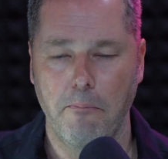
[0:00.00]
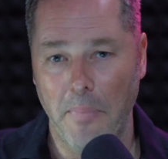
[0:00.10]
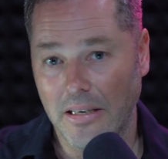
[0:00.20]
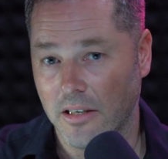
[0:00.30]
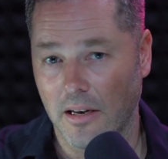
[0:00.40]

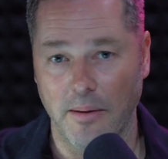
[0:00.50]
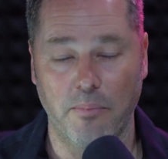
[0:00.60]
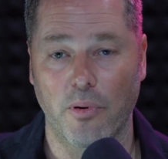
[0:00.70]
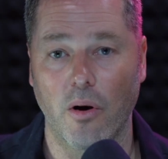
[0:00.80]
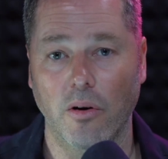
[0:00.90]
magically
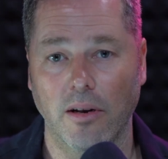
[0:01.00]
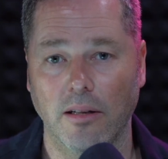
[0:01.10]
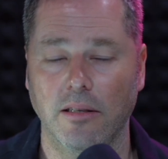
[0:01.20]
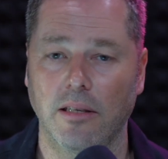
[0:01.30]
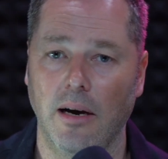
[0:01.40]
broken
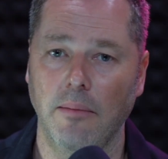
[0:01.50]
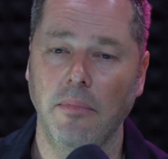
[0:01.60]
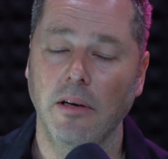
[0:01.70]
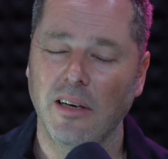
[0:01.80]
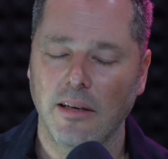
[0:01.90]
at the time.
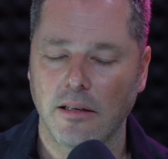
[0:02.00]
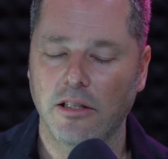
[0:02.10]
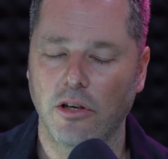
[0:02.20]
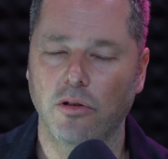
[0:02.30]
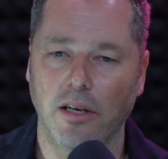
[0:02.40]

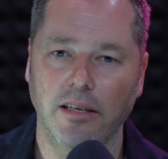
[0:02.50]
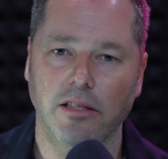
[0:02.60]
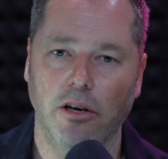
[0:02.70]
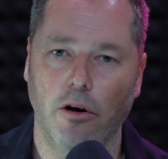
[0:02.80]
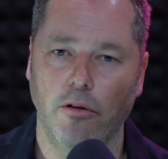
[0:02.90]
This usually is
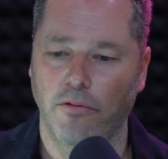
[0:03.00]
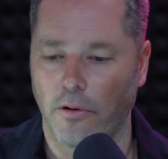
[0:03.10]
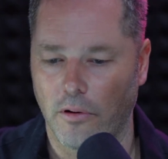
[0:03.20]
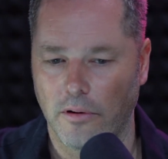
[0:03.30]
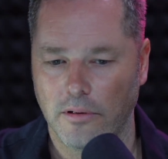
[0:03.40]
code
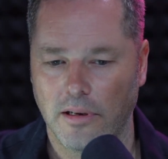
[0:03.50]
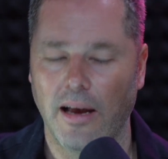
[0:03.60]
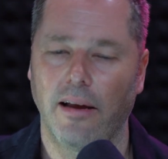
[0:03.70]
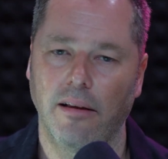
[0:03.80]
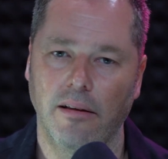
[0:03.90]
for,
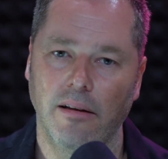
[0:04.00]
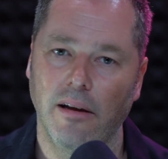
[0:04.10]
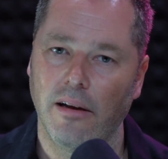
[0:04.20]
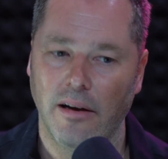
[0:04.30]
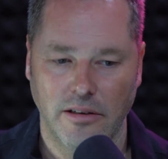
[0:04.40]
hey,
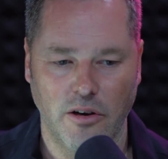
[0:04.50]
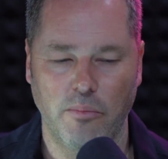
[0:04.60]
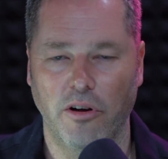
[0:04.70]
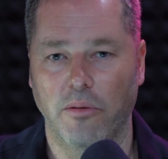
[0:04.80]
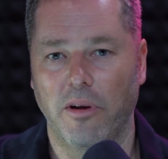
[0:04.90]
don't
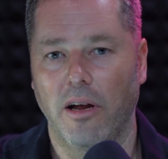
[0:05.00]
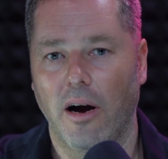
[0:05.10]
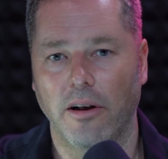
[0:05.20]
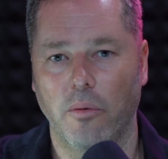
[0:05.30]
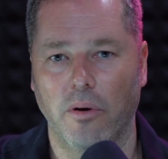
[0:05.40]
bother me,
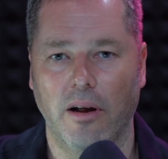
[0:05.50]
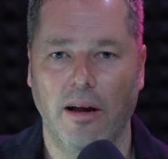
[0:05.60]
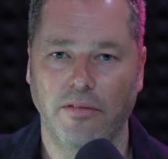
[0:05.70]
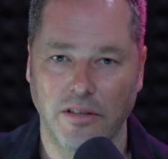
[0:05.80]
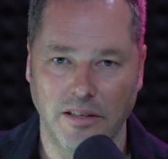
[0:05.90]
I don't want to have to